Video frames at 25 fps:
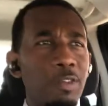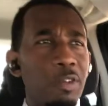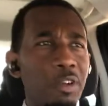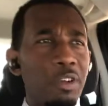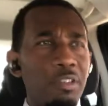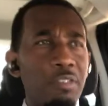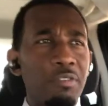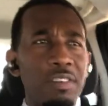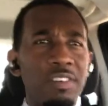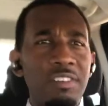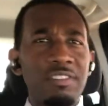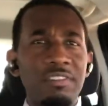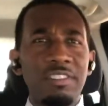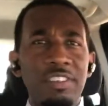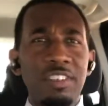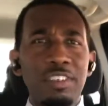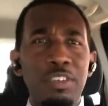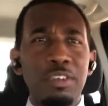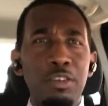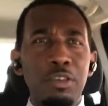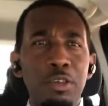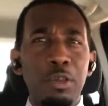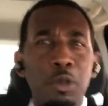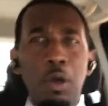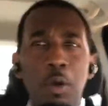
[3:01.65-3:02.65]
you're a Christian,
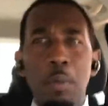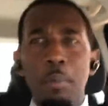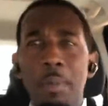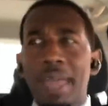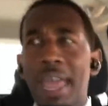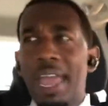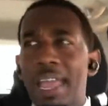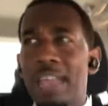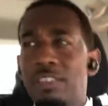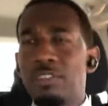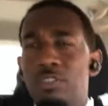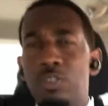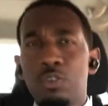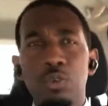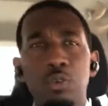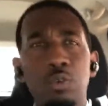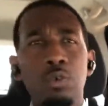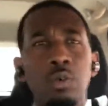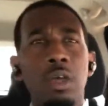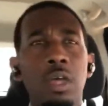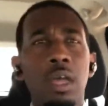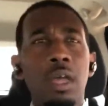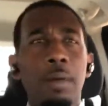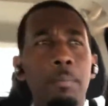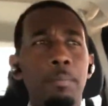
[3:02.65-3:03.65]
you can go back to
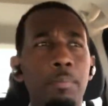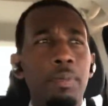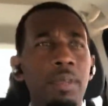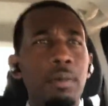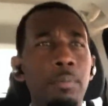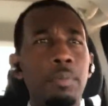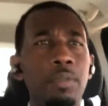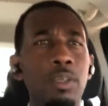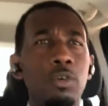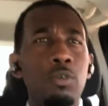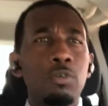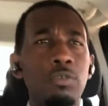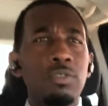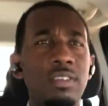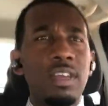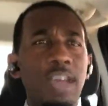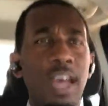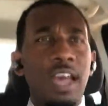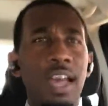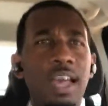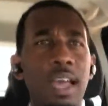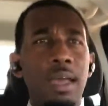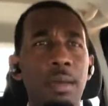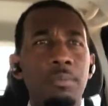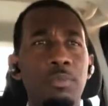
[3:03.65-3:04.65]
biblical
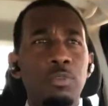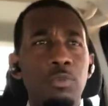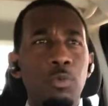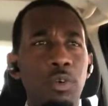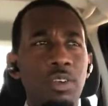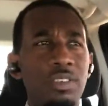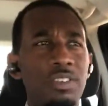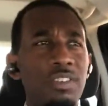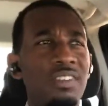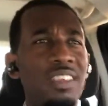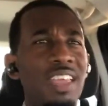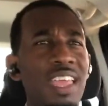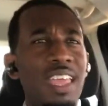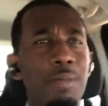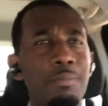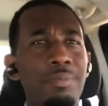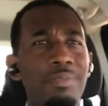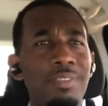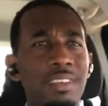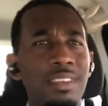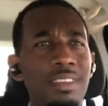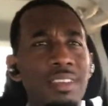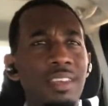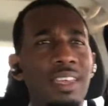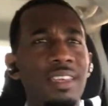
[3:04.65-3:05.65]
times with
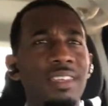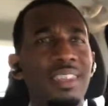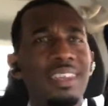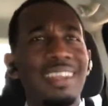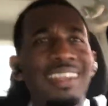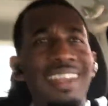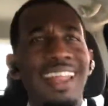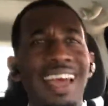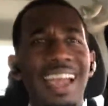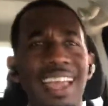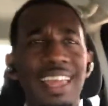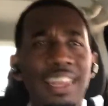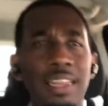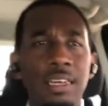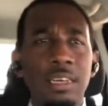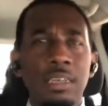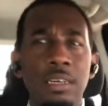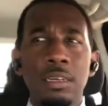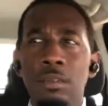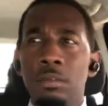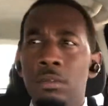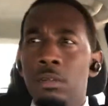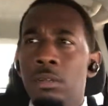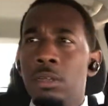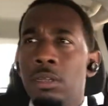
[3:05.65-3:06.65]
Samson and Delilah,
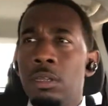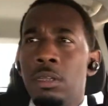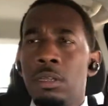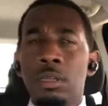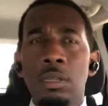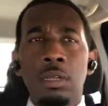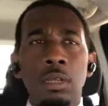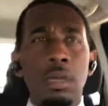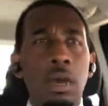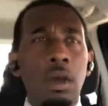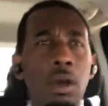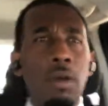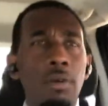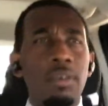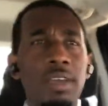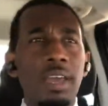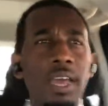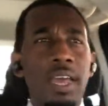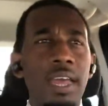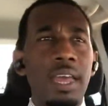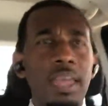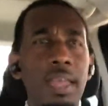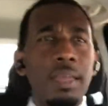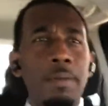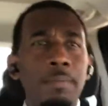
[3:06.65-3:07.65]

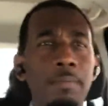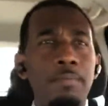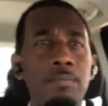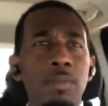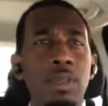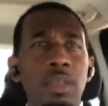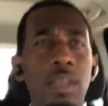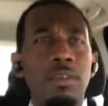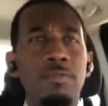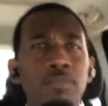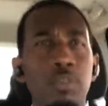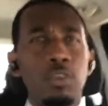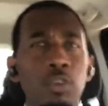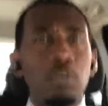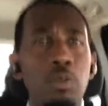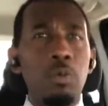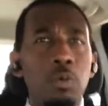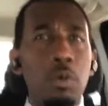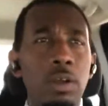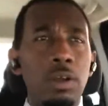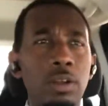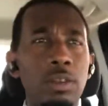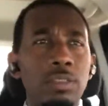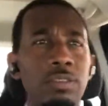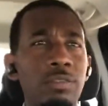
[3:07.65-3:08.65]
okay? If you
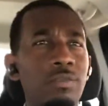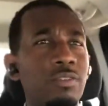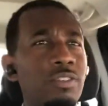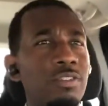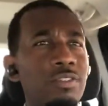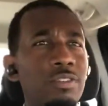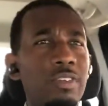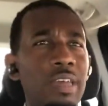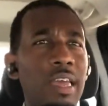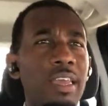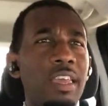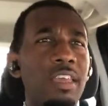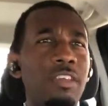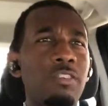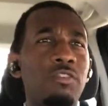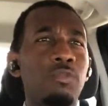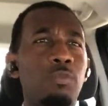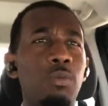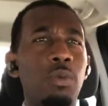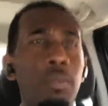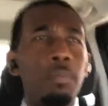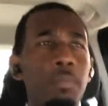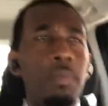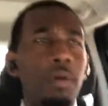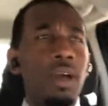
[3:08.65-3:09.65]
are just a
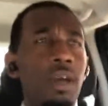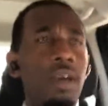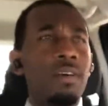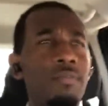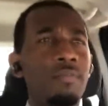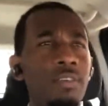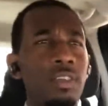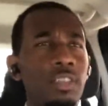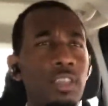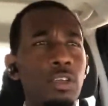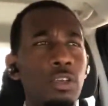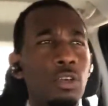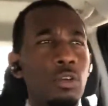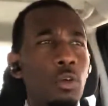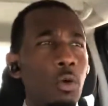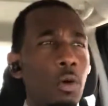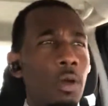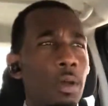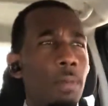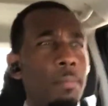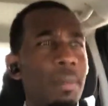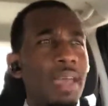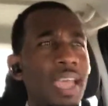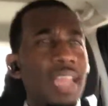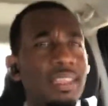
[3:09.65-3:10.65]
history buff and you're
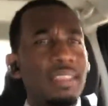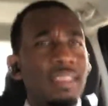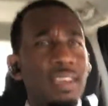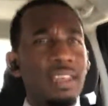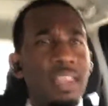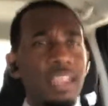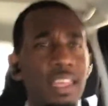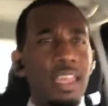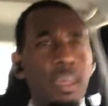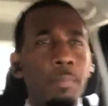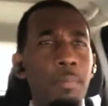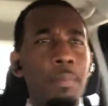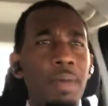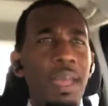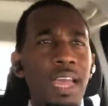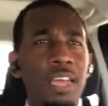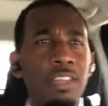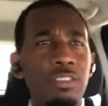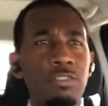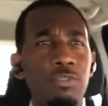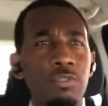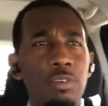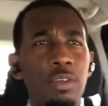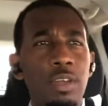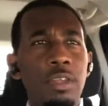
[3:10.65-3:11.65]
going back to
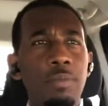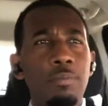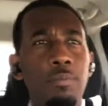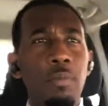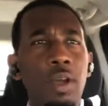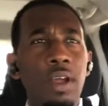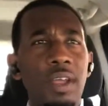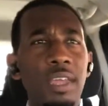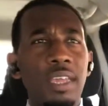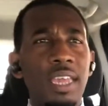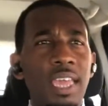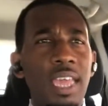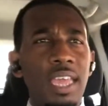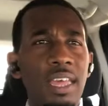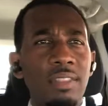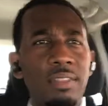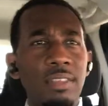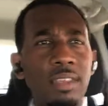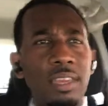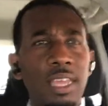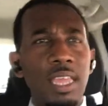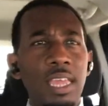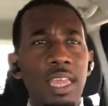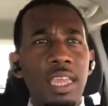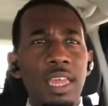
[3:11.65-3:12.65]
Cleopatra and Mark
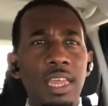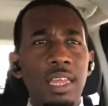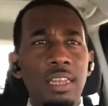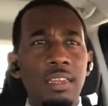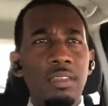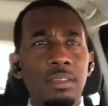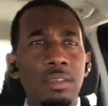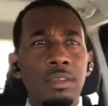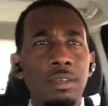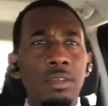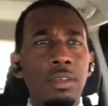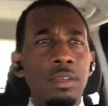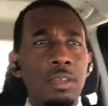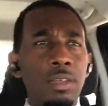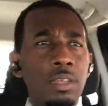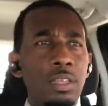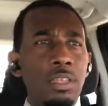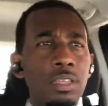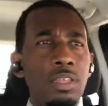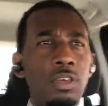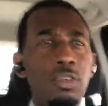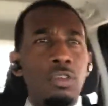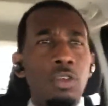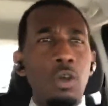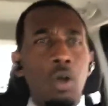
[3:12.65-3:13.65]
Antony
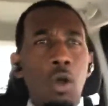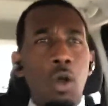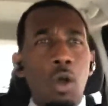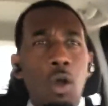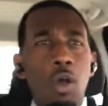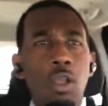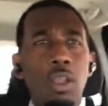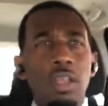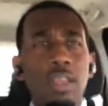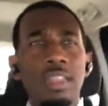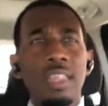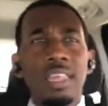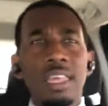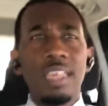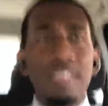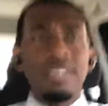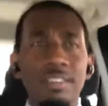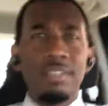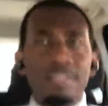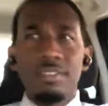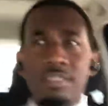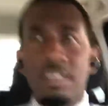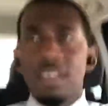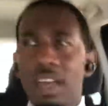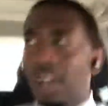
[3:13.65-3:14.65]
and, all of
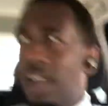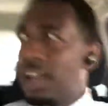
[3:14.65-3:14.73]
these